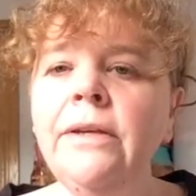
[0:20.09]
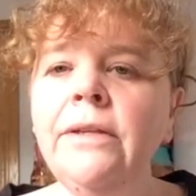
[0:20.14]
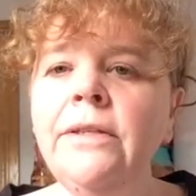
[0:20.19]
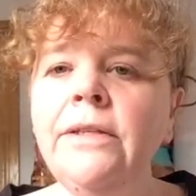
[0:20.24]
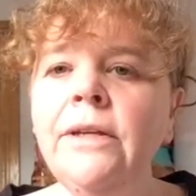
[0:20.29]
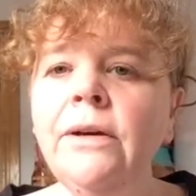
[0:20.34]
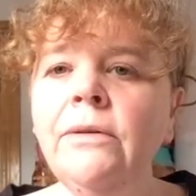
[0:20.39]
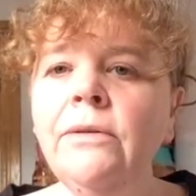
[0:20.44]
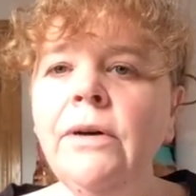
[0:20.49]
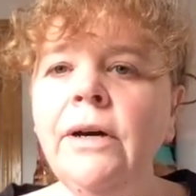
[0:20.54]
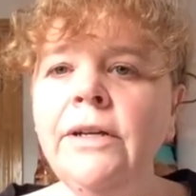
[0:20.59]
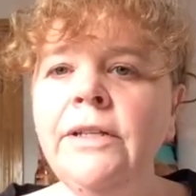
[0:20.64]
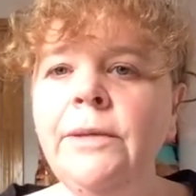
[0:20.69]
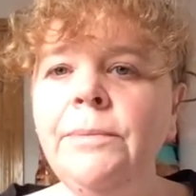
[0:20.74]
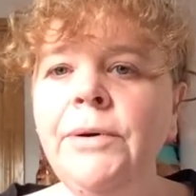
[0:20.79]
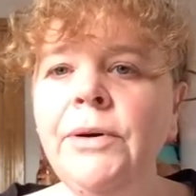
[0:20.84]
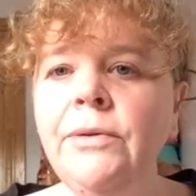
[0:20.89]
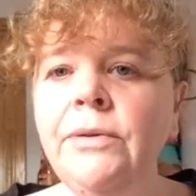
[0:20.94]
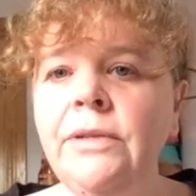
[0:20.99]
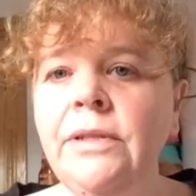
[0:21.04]
So I
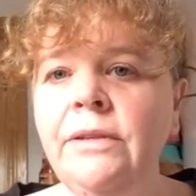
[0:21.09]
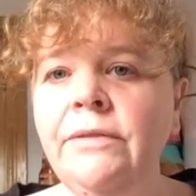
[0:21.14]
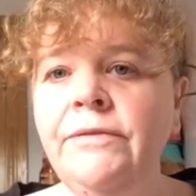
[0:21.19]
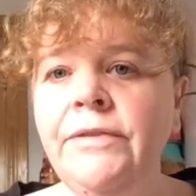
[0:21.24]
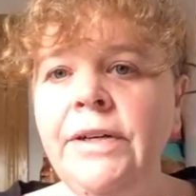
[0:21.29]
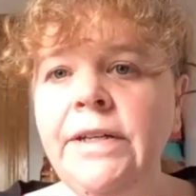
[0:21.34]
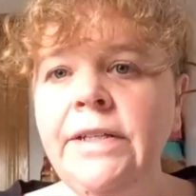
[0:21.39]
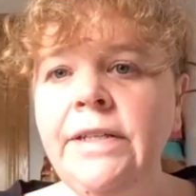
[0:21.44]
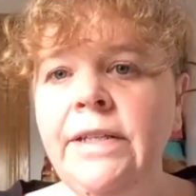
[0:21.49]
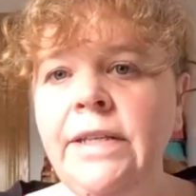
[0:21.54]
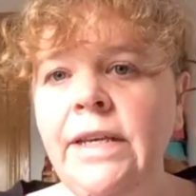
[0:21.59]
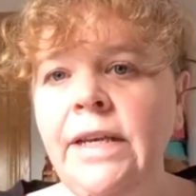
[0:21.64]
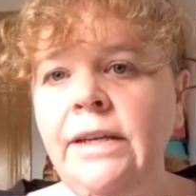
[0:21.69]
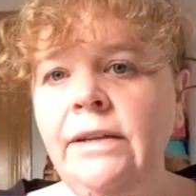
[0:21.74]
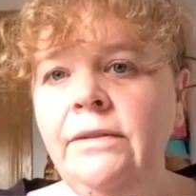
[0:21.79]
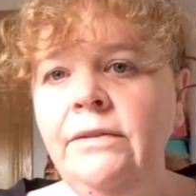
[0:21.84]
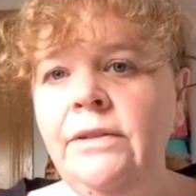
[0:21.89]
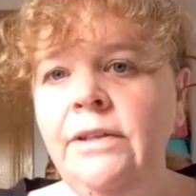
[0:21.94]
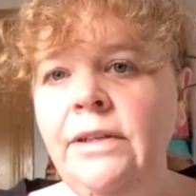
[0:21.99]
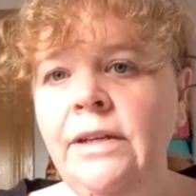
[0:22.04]
suppose the first
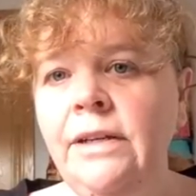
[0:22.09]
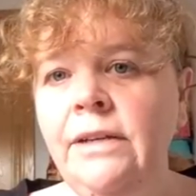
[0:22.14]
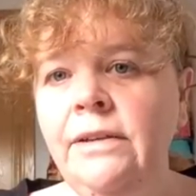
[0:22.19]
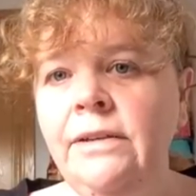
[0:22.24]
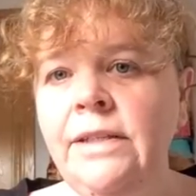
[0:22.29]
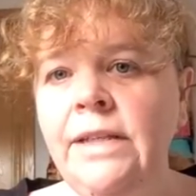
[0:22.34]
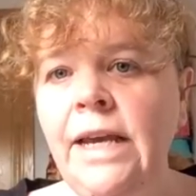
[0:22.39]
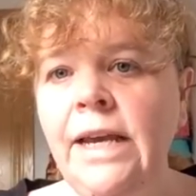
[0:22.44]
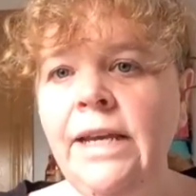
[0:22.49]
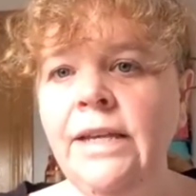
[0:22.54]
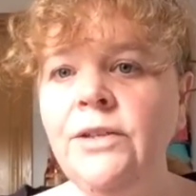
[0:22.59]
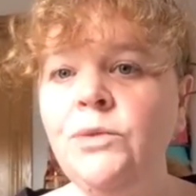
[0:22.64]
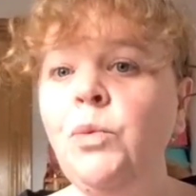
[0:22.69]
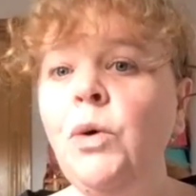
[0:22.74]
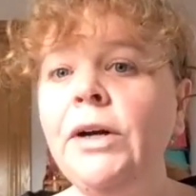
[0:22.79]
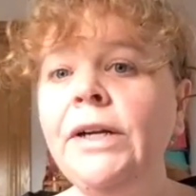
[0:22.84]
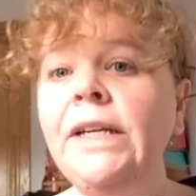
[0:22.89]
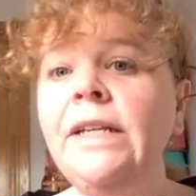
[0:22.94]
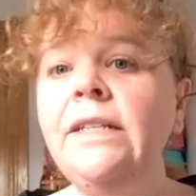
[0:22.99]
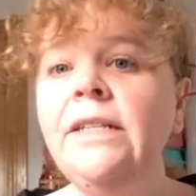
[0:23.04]
thing to say is,
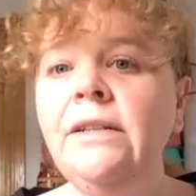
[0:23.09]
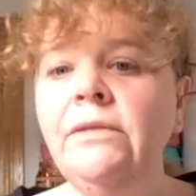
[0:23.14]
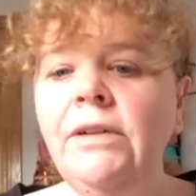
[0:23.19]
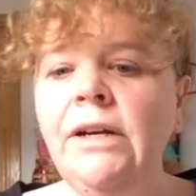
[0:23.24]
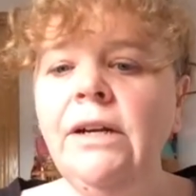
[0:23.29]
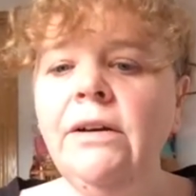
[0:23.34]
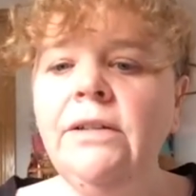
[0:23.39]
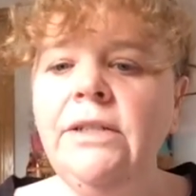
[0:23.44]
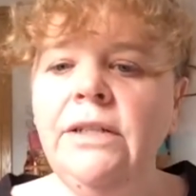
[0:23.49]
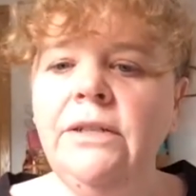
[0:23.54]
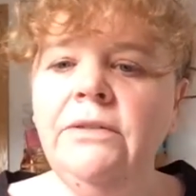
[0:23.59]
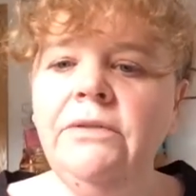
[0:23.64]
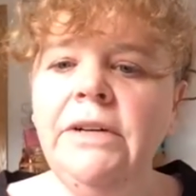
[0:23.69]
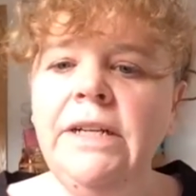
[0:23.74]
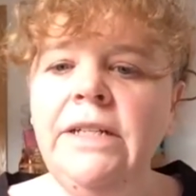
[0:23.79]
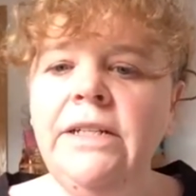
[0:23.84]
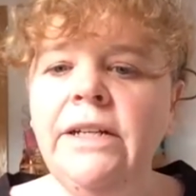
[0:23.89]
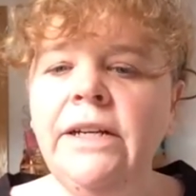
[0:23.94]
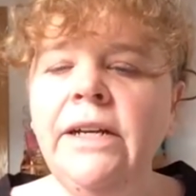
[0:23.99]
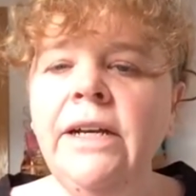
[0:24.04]
what is a reluctant
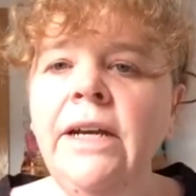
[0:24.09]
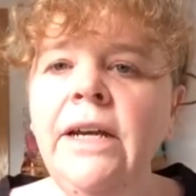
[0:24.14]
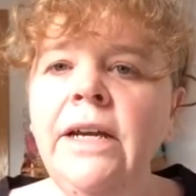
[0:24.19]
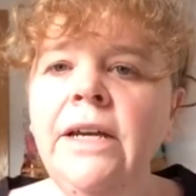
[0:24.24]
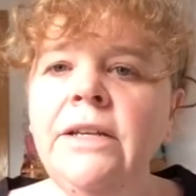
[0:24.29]
reader?